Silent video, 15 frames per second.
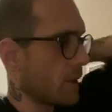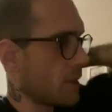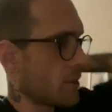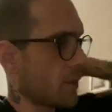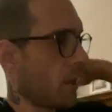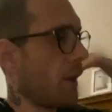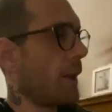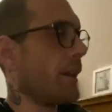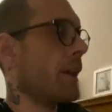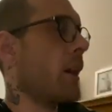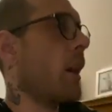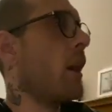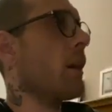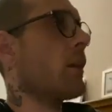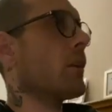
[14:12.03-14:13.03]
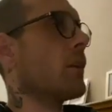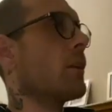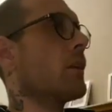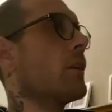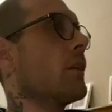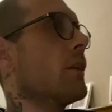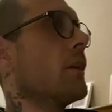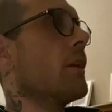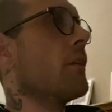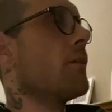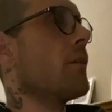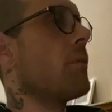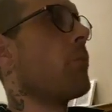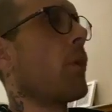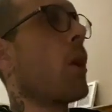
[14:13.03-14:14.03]
It's like you can't...
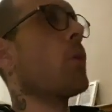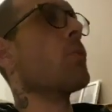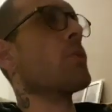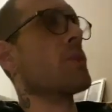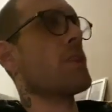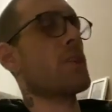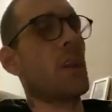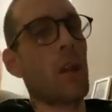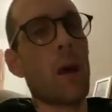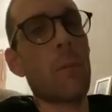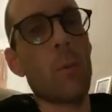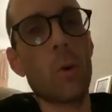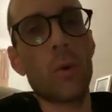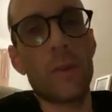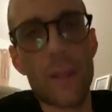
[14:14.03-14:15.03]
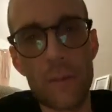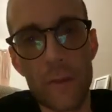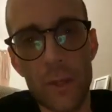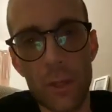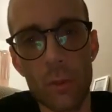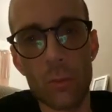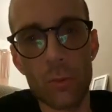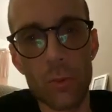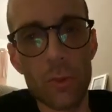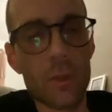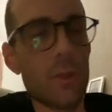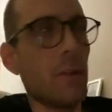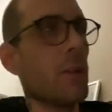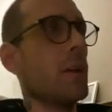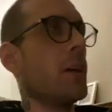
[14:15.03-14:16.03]
For blokes, it's a lot more difficult.
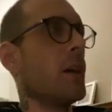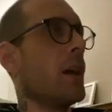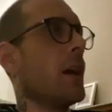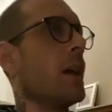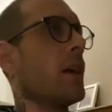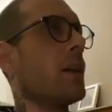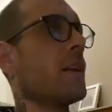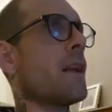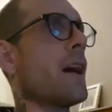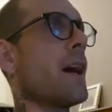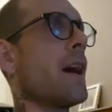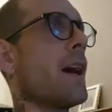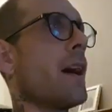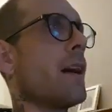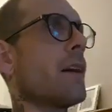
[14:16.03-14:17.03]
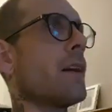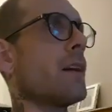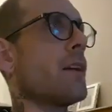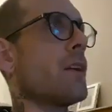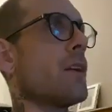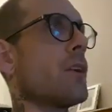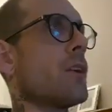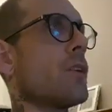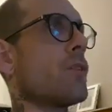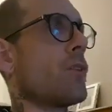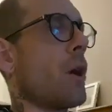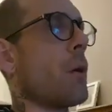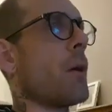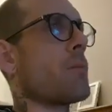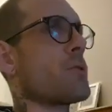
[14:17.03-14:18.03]
And
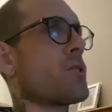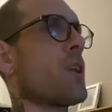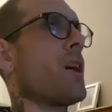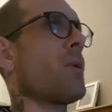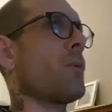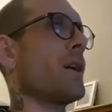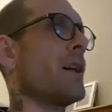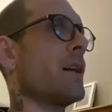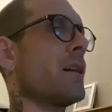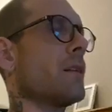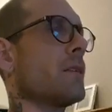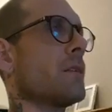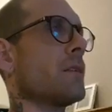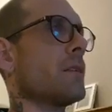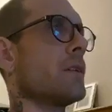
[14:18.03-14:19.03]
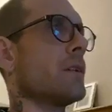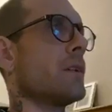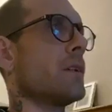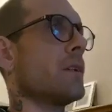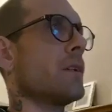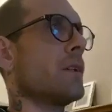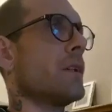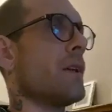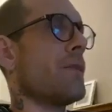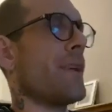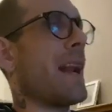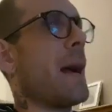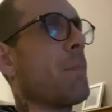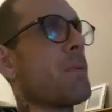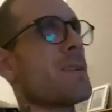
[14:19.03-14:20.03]
so I'm just like, well, if it
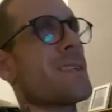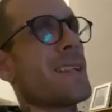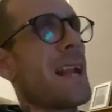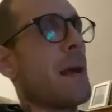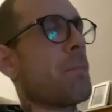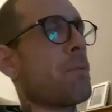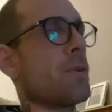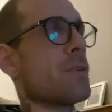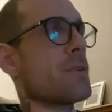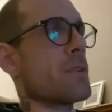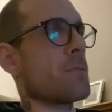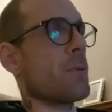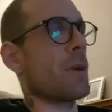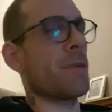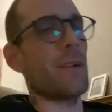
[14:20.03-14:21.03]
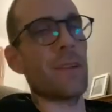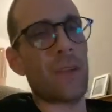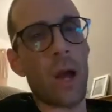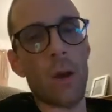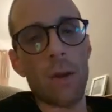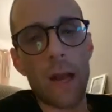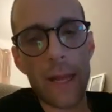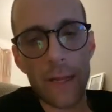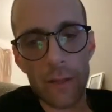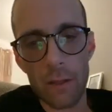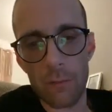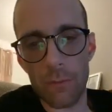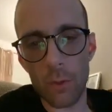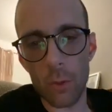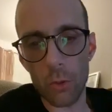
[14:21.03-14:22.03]
happens, it happens. But if it don't, I ain't going to
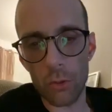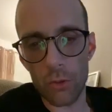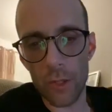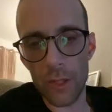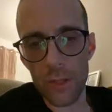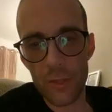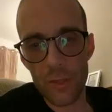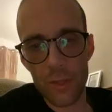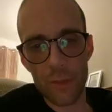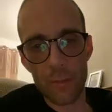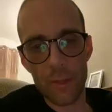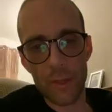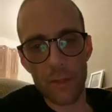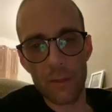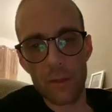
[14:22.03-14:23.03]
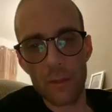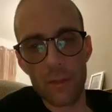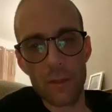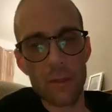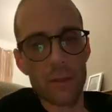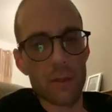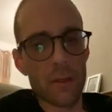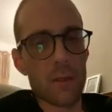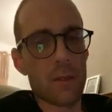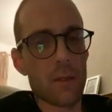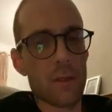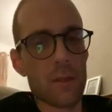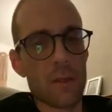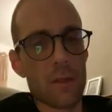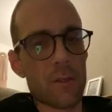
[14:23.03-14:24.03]
force it. Do you know what I mean?
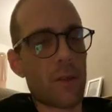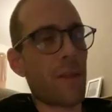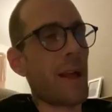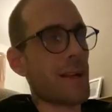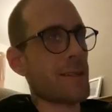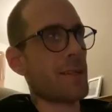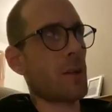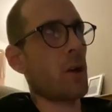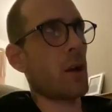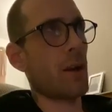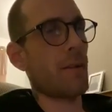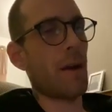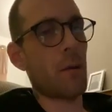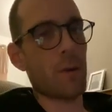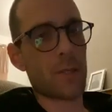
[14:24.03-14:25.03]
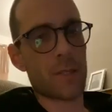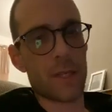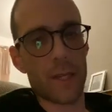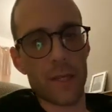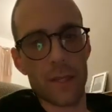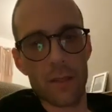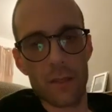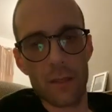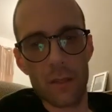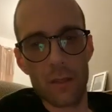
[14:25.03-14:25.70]
So that's kind of how I see it.